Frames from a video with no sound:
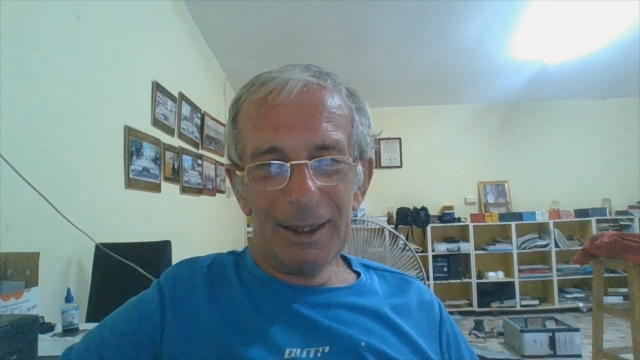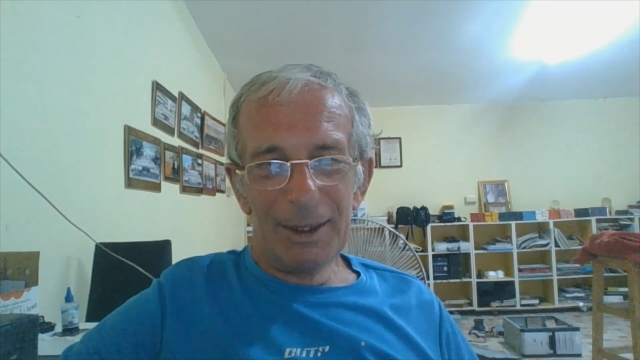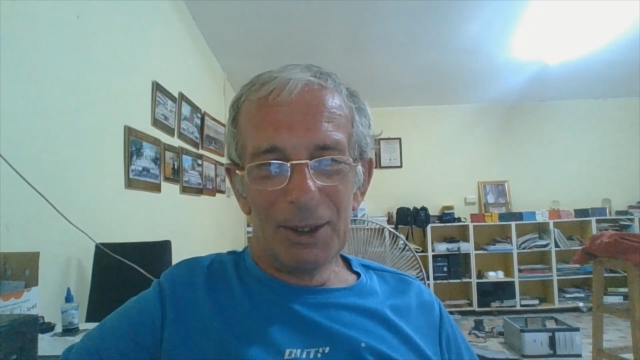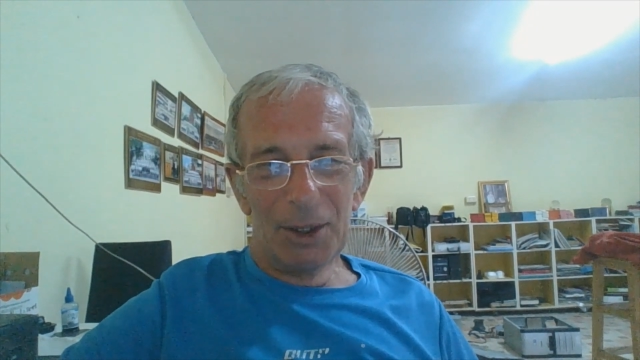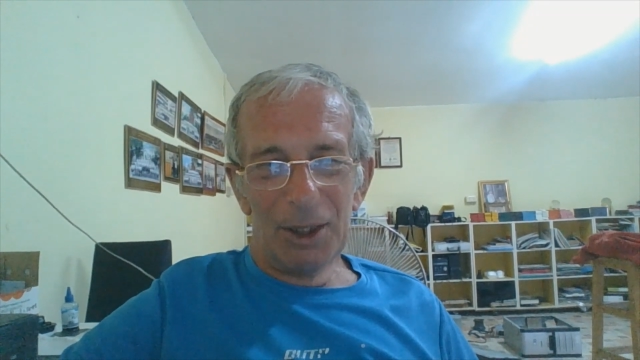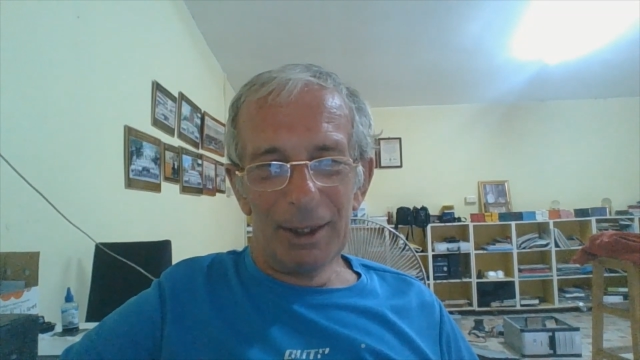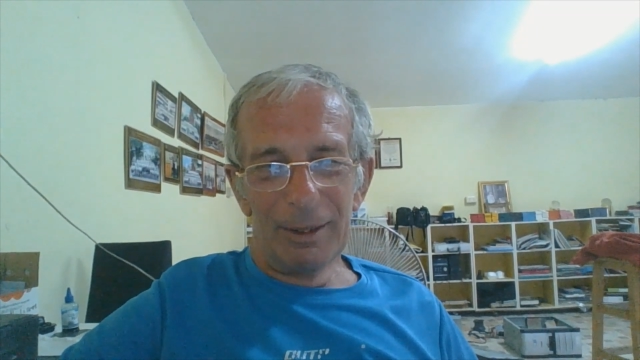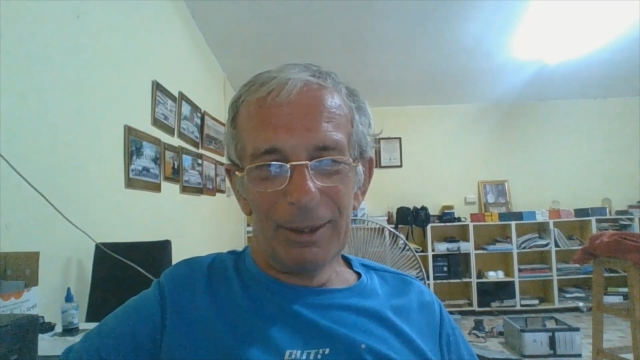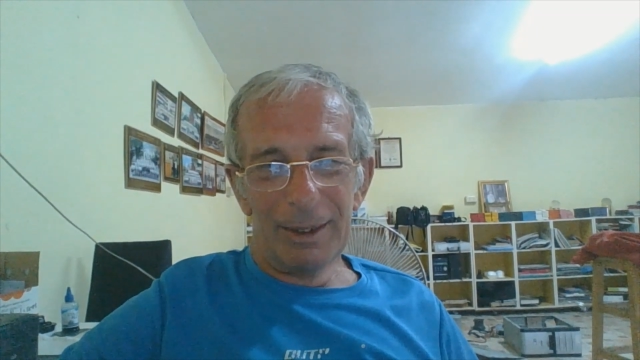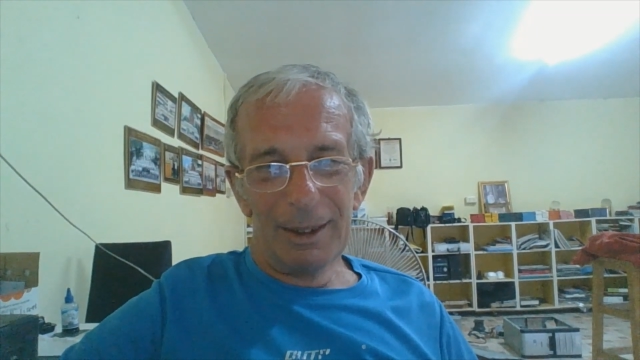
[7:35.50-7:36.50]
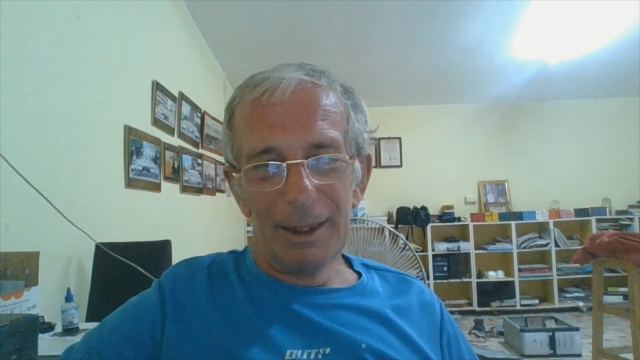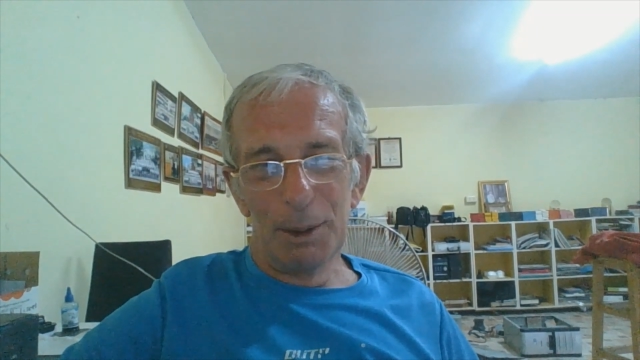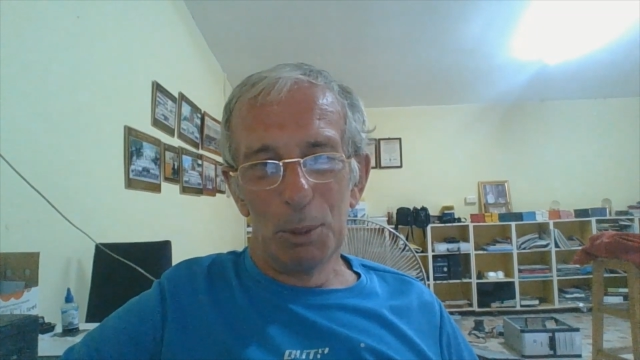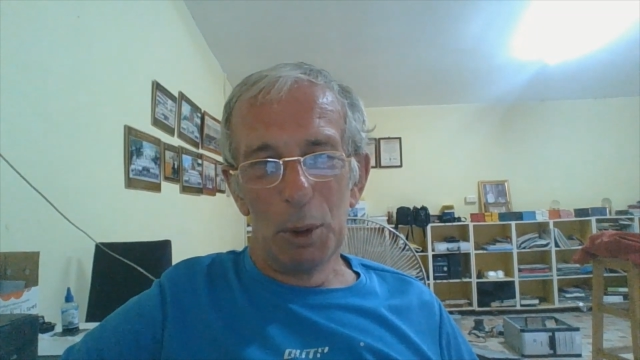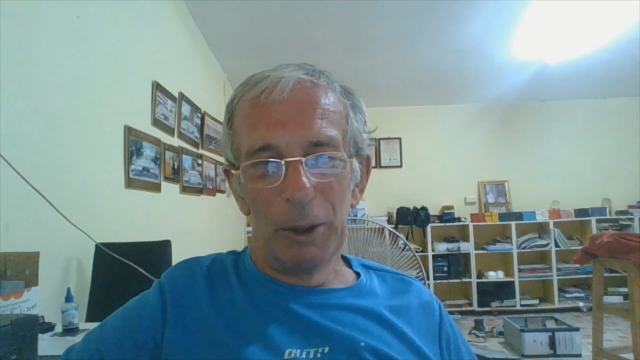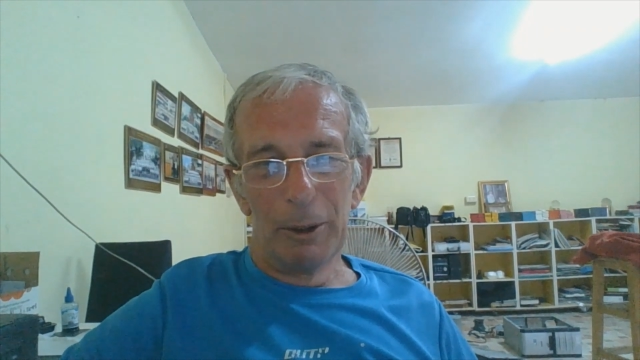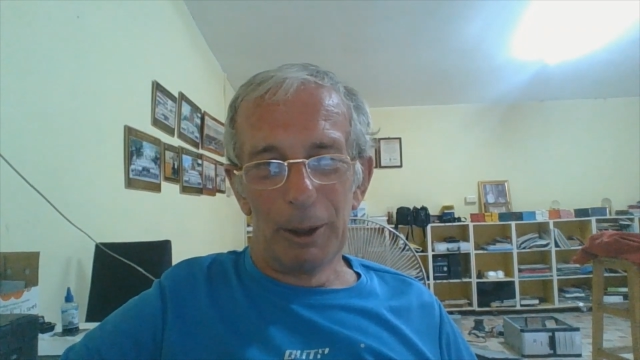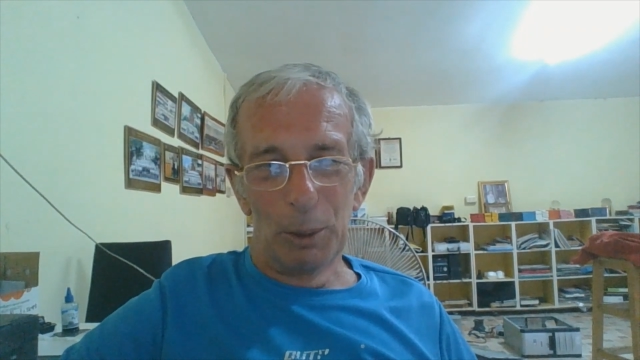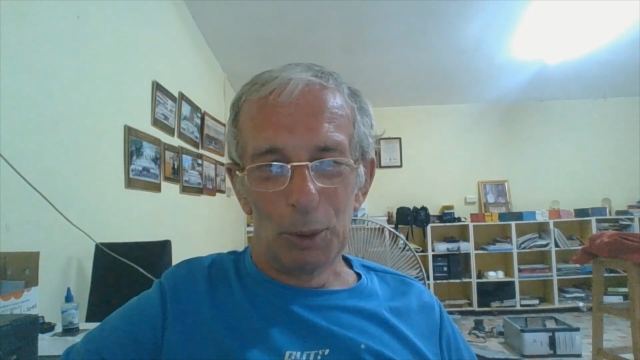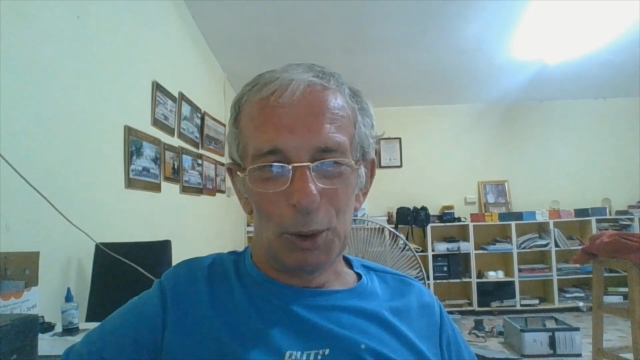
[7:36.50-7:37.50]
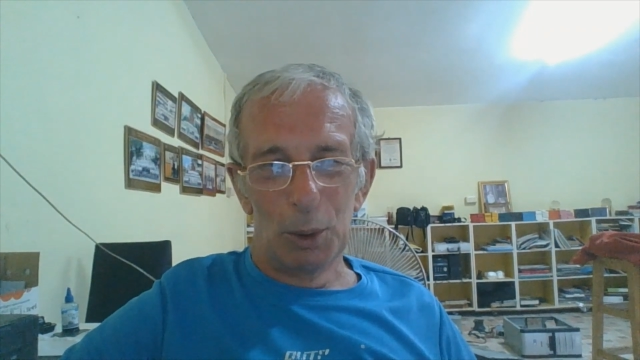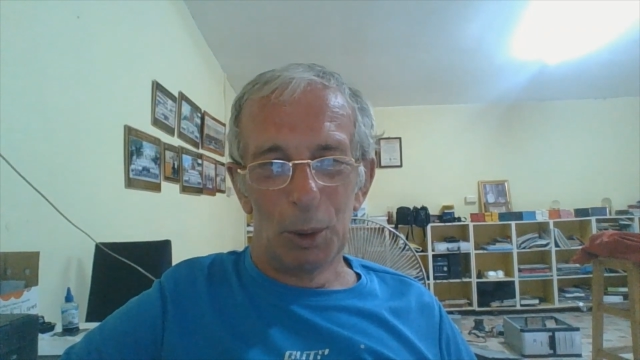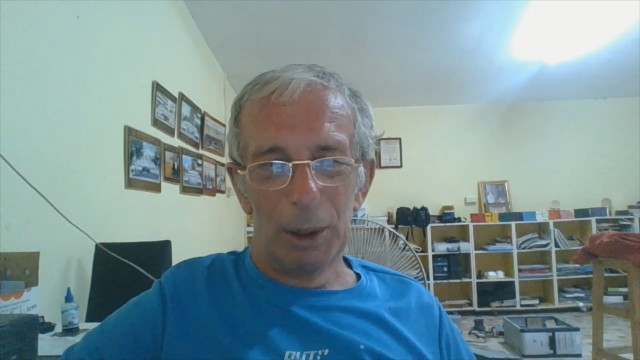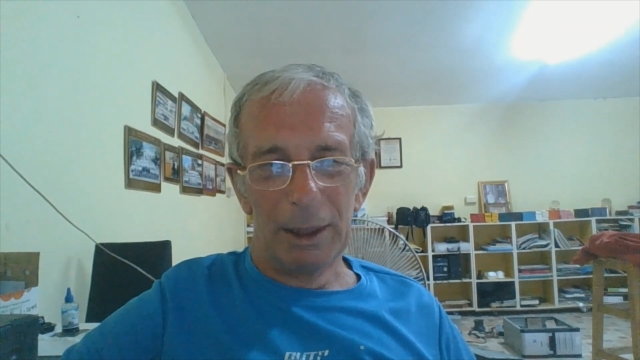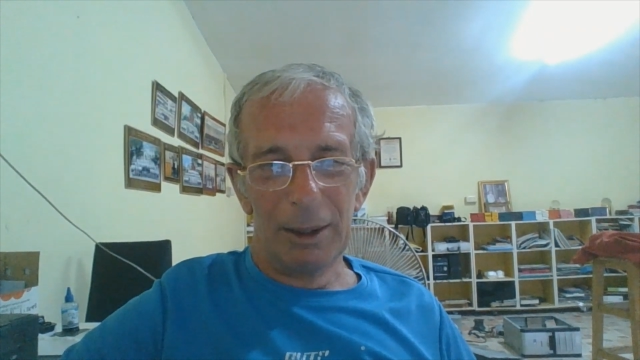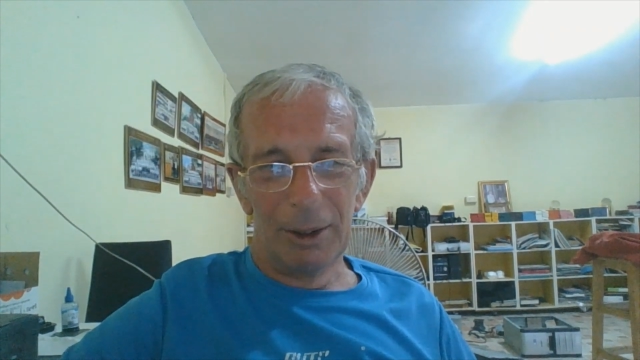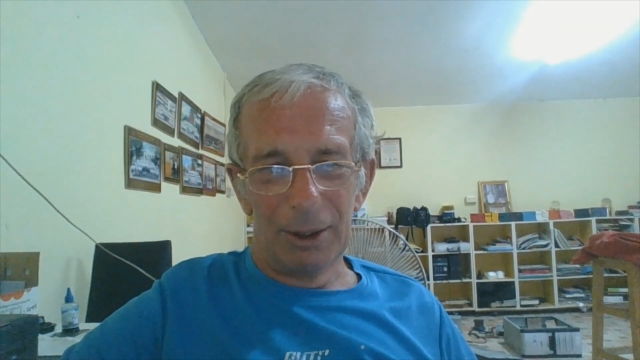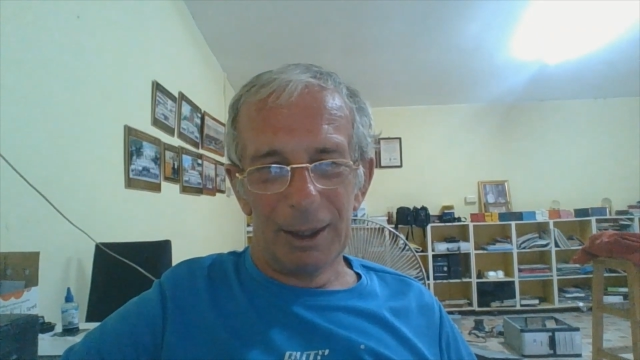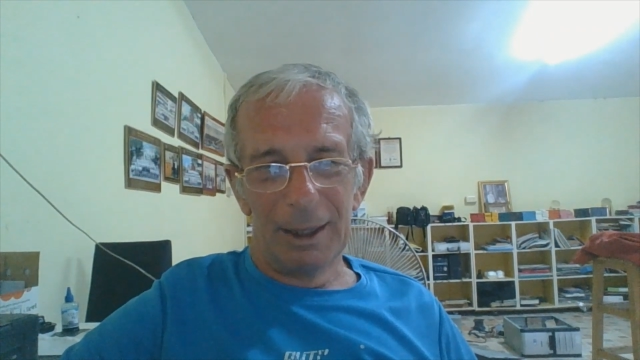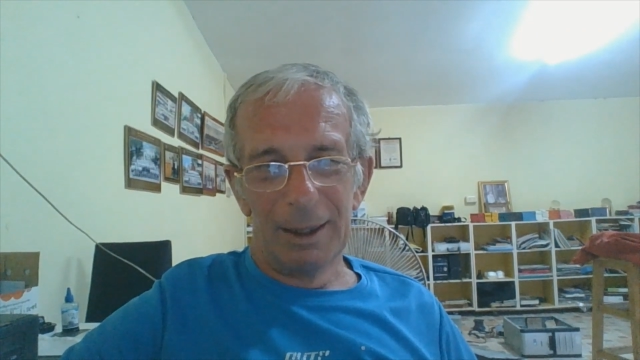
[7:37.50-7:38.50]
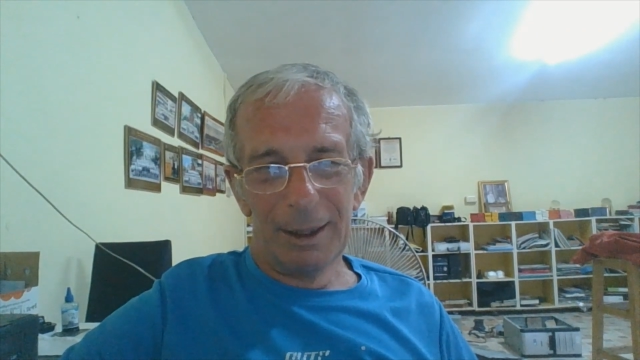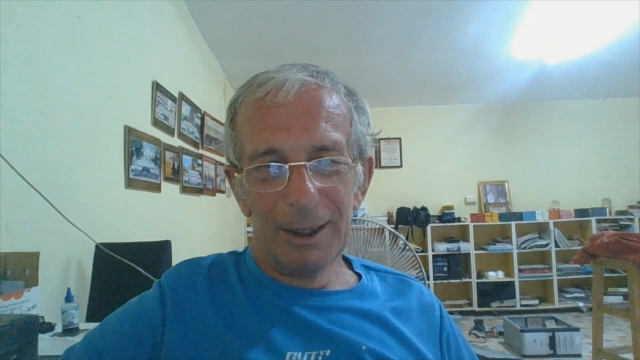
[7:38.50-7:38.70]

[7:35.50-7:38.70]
So he's moving around slowly, not to